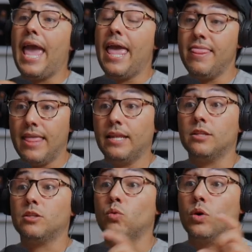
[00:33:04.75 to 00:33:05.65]
and then
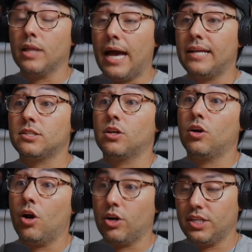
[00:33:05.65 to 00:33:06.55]
into a last
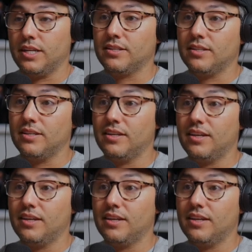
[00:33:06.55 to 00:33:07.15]
car chase.